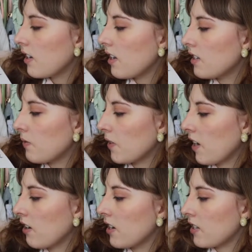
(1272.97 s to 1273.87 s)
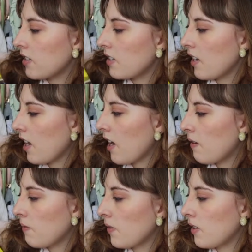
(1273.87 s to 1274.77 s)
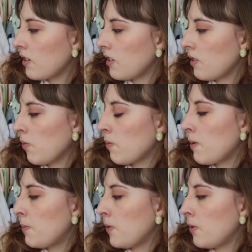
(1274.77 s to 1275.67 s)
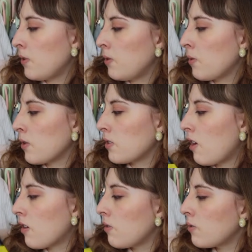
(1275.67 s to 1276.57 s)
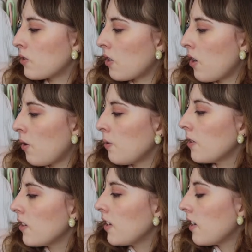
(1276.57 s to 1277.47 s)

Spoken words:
in different areas that have where people who are otakus go.